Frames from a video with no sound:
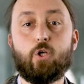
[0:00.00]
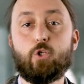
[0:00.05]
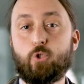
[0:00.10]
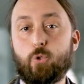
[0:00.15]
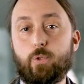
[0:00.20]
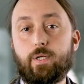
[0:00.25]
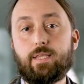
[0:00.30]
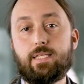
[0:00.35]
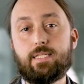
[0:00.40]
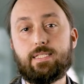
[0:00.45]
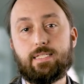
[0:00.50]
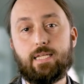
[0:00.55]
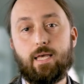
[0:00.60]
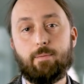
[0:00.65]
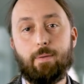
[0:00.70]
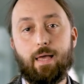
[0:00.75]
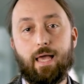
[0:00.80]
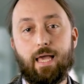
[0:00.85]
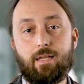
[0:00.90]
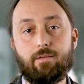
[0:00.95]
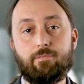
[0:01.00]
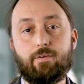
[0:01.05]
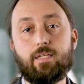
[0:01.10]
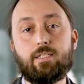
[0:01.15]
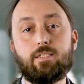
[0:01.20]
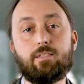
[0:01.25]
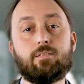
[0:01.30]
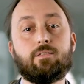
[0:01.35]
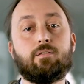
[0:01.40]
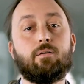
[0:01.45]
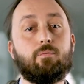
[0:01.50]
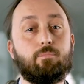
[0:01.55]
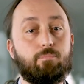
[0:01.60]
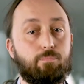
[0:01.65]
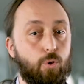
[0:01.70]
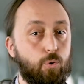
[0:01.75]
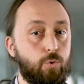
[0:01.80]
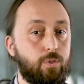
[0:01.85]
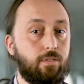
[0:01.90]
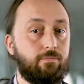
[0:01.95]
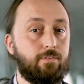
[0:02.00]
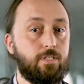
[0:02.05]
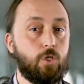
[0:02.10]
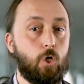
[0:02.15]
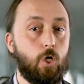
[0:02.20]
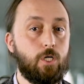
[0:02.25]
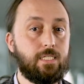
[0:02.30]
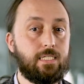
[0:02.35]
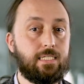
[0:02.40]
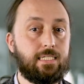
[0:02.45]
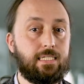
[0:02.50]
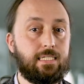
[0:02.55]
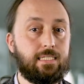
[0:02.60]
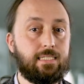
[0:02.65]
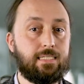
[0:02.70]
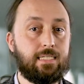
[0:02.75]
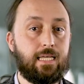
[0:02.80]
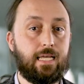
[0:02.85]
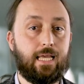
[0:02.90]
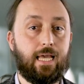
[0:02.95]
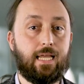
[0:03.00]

During this step, elevated protein viscosities